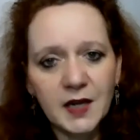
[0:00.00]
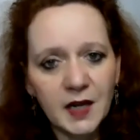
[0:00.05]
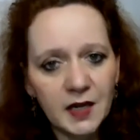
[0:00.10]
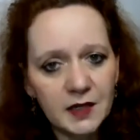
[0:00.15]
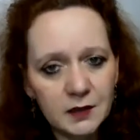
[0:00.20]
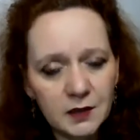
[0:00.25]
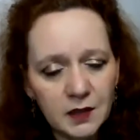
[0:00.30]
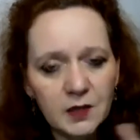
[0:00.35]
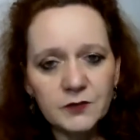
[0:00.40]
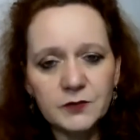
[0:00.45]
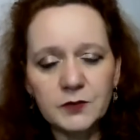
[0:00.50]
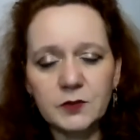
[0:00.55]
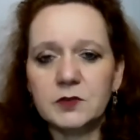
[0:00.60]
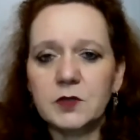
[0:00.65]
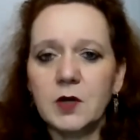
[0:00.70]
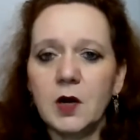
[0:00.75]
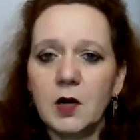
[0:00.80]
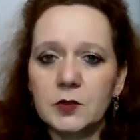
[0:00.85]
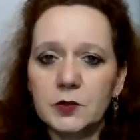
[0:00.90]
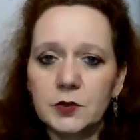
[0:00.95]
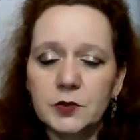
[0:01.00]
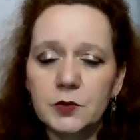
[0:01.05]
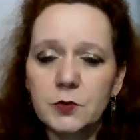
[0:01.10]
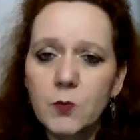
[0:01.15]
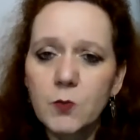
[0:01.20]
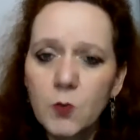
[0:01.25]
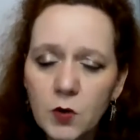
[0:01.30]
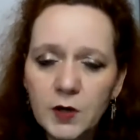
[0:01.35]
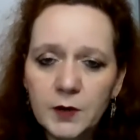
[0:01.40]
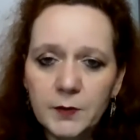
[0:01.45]
And I'd love to talk to
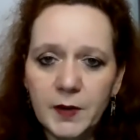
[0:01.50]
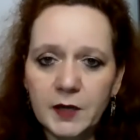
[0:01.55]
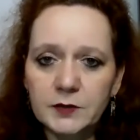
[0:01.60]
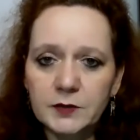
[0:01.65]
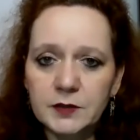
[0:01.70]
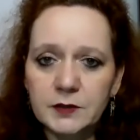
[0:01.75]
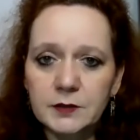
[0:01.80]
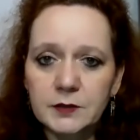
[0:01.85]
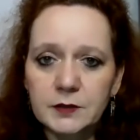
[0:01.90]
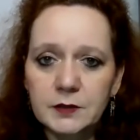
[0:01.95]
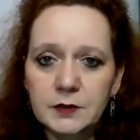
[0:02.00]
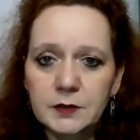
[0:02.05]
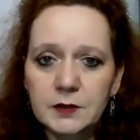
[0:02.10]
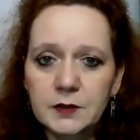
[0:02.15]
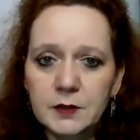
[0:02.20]
you more about it.